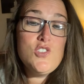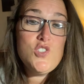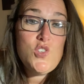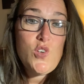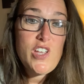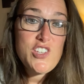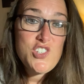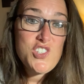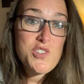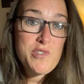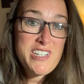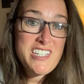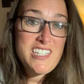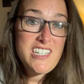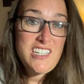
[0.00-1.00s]
So I just
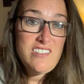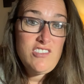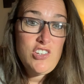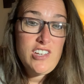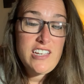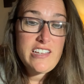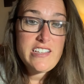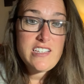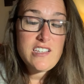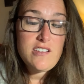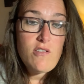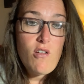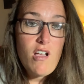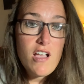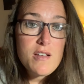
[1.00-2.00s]
wanted to give you guys a
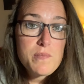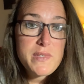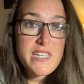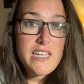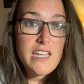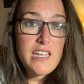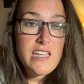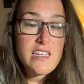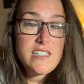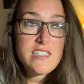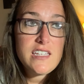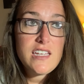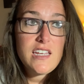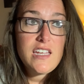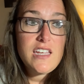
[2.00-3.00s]
little
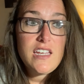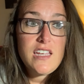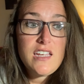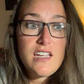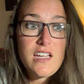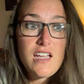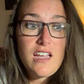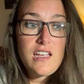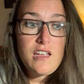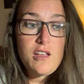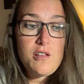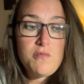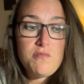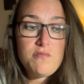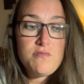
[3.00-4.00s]
update
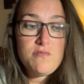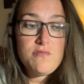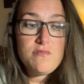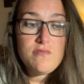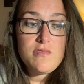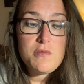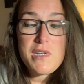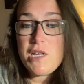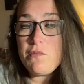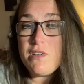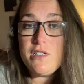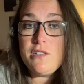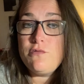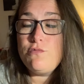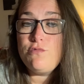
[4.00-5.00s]
um, about
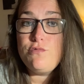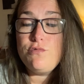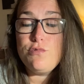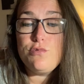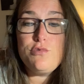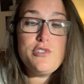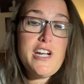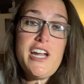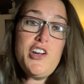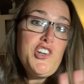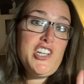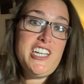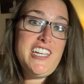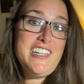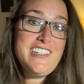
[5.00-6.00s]
my
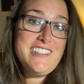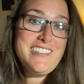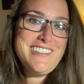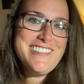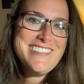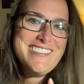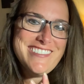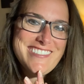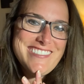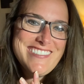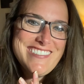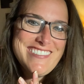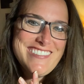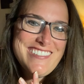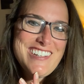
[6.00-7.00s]
rarity.
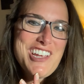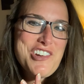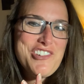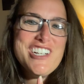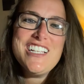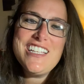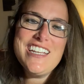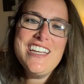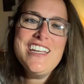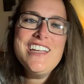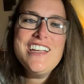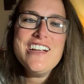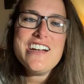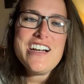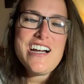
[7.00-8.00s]
No, really.
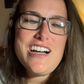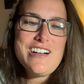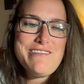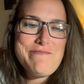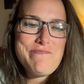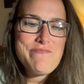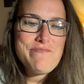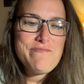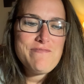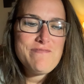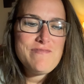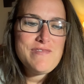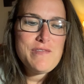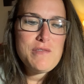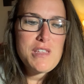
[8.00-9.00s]
Um,
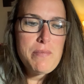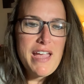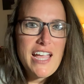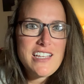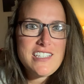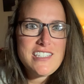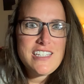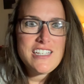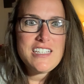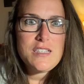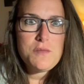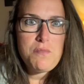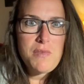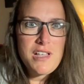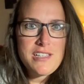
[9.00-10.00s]
the past six
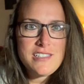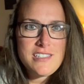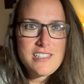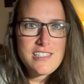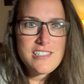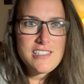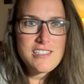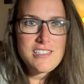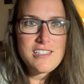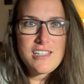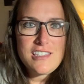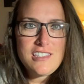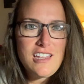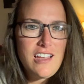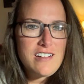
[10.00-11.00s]
months, a
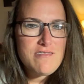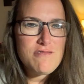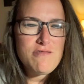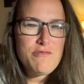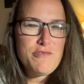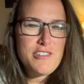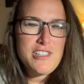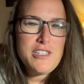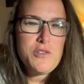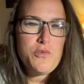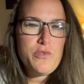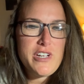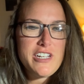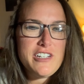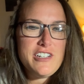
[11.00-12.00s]
lot of really
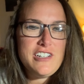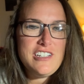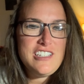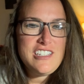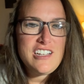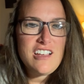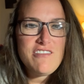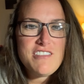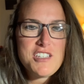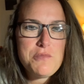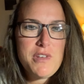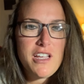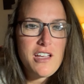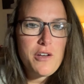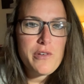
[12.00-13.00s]
weird stuff has
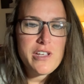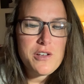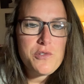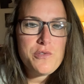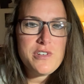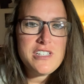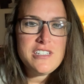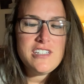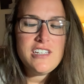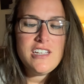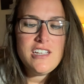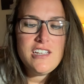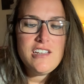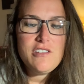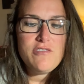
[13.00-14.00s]
been going on
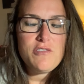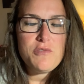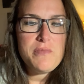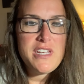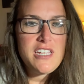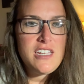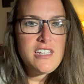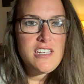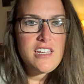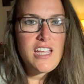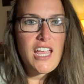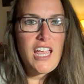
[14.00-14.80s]
for me,